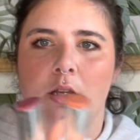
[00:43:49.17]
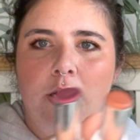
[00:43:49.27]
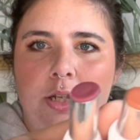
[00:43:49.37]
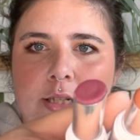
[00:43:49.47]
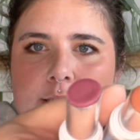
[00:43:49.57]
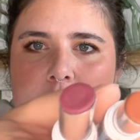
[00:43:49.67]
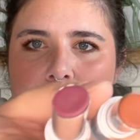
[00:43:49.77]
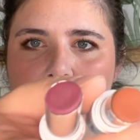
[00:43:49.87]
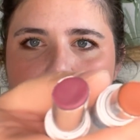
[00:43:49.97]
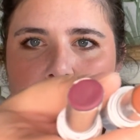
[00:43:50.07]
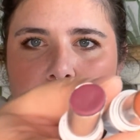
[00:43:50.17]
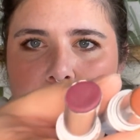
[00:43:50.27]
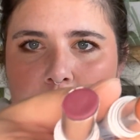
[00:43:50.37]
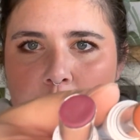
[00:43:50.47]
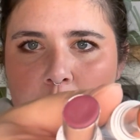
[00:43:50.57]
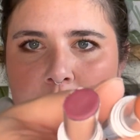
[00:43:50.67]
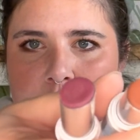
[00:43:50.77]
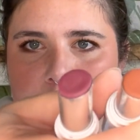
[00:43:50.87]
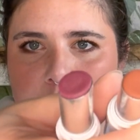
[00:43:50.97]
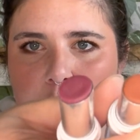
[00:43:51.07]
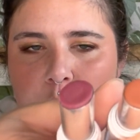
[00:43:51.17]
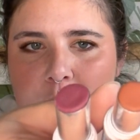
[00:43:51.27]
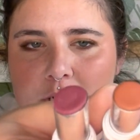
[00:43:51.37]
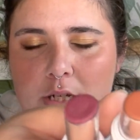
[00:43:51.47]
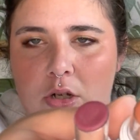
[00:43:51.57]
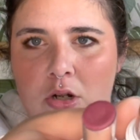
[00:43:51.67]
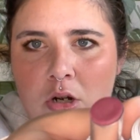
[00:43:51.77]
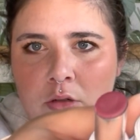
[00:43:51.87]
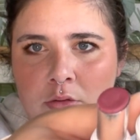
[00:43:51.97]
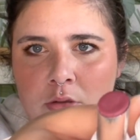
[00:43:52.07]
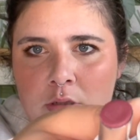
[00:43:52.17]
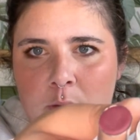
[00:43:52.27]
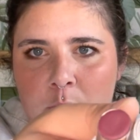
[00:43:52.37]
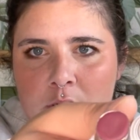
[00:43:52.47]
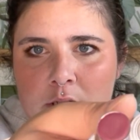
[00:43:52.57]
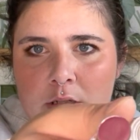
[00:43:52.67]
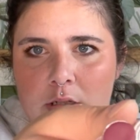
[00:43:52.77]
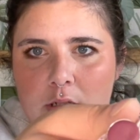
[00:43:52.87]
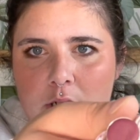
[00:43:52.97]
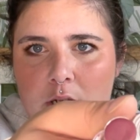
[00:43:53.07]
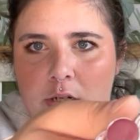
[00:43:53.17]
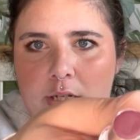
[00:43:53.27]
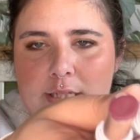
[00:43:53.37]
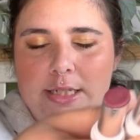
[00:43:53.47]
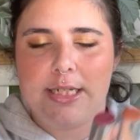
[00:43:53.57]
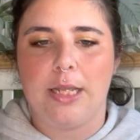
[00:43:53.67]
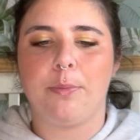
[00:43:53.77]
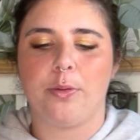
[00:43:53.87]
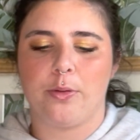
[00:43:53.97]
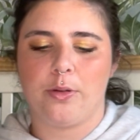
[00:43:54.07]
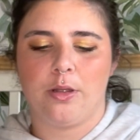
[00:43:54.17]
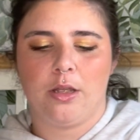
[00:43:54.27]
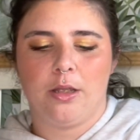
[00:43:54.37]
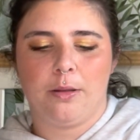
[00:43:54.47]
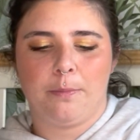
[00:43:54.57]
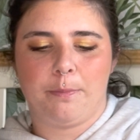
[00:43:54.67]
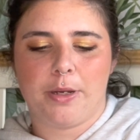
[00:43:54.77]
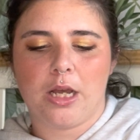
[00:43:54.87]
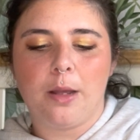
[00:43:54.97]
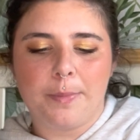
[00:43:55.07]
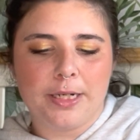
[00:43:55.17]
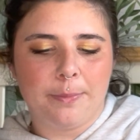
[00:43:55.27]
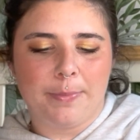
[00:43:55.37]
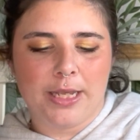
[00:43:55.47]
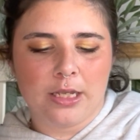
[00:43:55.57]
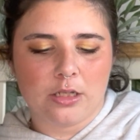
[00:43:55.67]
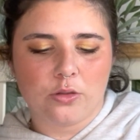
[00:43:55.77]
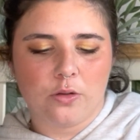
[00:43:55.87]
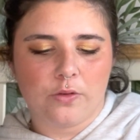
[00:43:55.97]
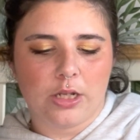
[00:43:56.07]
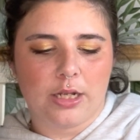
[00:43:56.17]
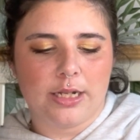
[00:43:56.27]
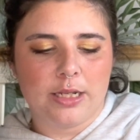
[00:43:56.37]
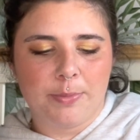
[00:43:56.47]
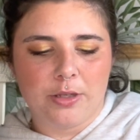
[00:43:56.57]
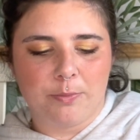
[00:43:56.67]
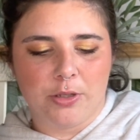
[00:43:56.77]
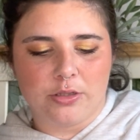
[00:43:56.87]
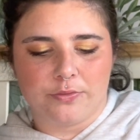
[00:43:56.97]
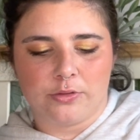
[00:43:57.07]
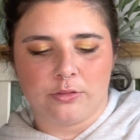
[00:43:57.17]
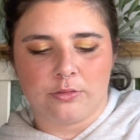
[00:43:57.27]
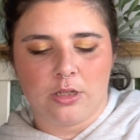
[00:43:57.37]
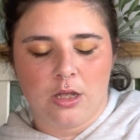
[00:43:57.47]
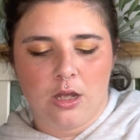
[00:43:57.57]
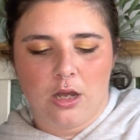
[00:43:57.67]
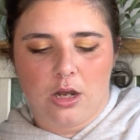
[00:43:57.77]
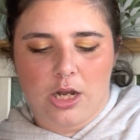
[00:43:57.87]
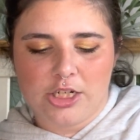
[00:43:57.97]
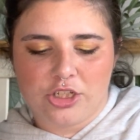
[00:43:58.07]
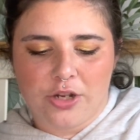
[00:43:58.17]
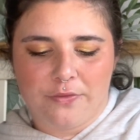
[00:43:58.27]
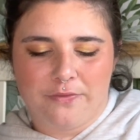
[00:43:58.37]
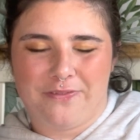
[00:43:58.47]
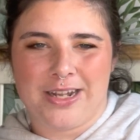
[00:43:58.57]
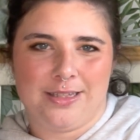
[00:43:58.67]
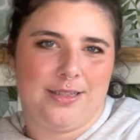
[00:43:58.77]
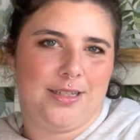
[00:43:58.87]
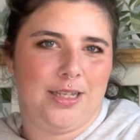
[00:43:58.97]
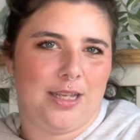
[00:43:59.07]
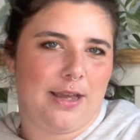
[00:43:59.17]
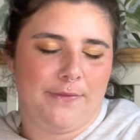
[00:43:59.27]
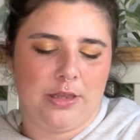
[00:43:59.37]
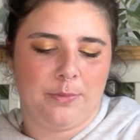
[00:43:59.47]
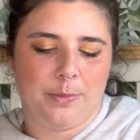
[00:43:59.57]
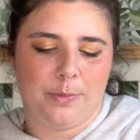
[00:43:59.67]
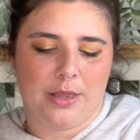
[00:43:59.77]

You can see one's almost like a coral and one's a nice deep purpley pink sort of colour, and they're both beautiful. I just don't fancy having them